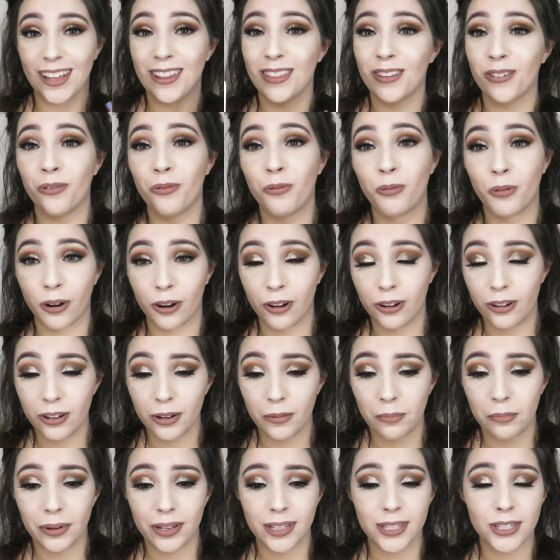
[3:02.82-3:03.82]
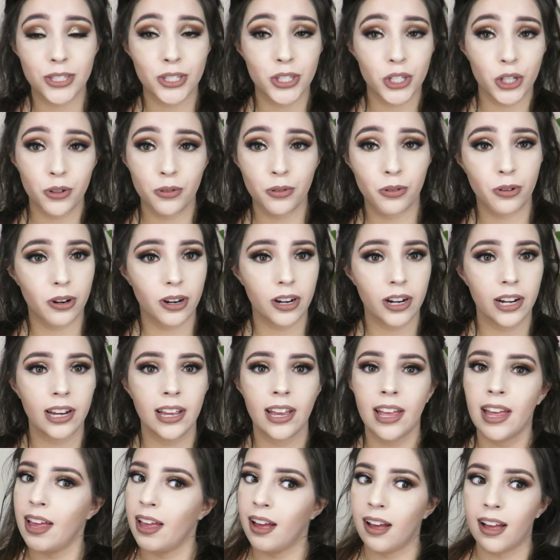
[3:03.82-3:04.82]
in the world, but so far
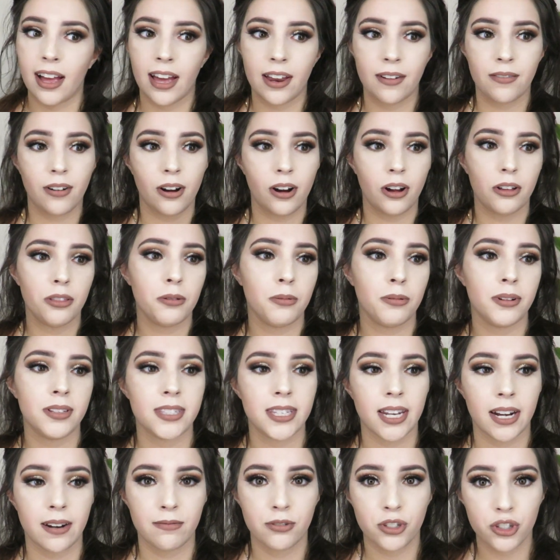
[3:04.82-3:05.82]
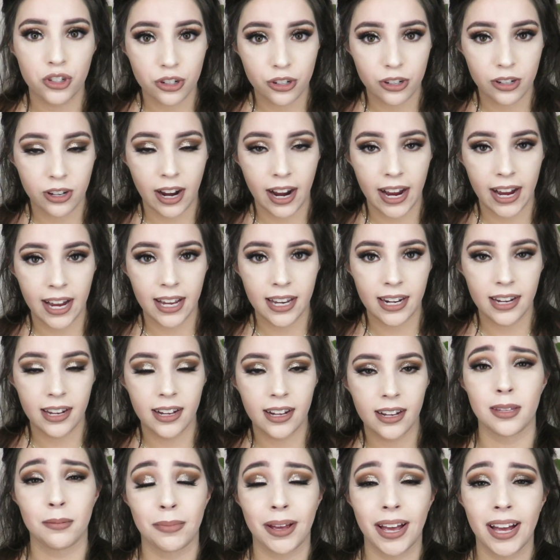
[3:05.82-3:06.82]
out of all the ones that I've tried
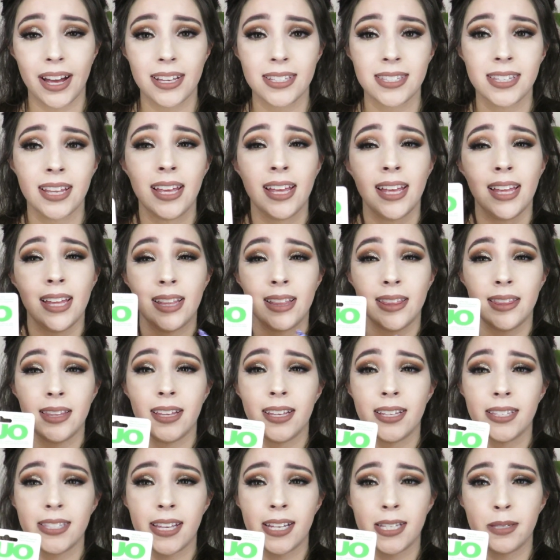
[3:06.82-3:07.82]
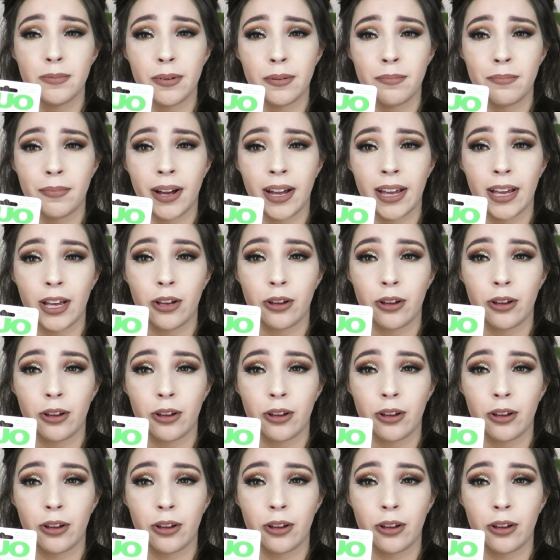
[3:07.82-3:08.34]
in the past, this has been my